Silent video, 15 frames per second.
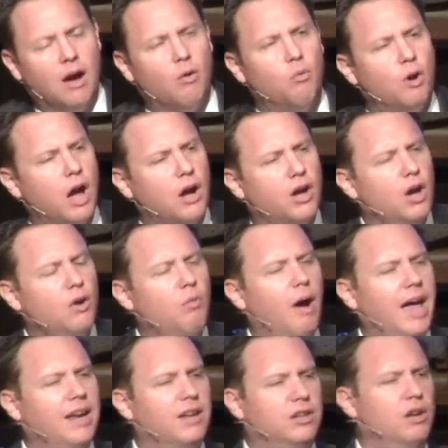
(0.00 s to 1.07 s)
a, a, good
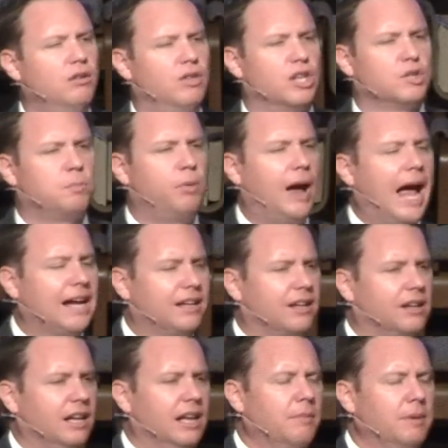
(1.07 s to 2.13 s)
way to do this
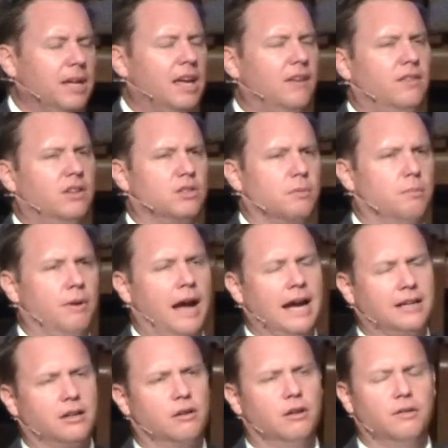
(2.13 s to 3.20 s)
practically, let me give you some
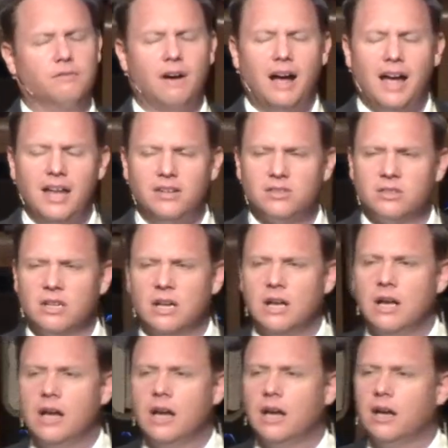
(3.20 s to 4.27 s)
practical advice.
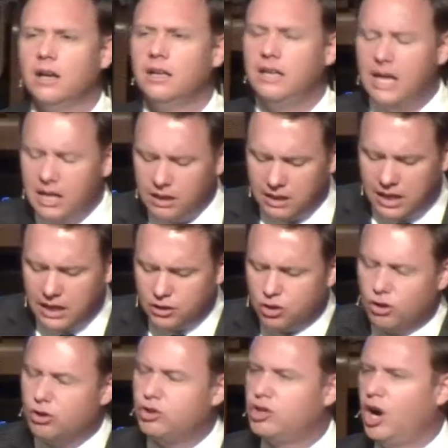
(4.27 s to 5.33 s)
Get, get
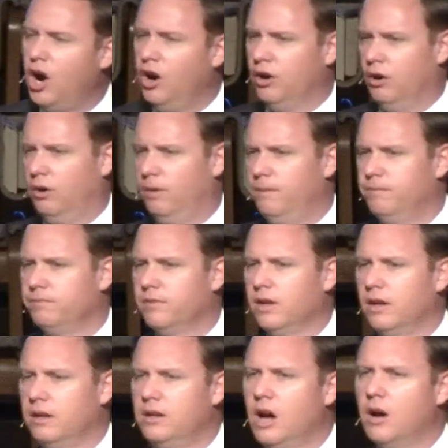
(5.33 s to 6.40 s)
your journal,
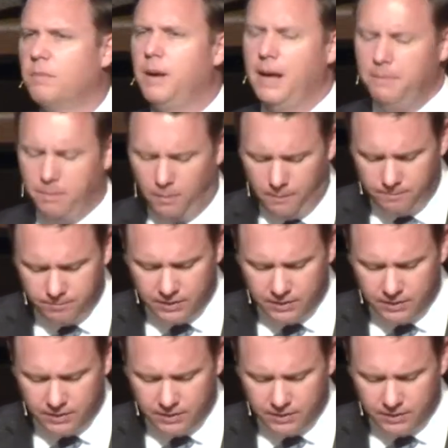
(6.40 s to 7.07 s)
young people.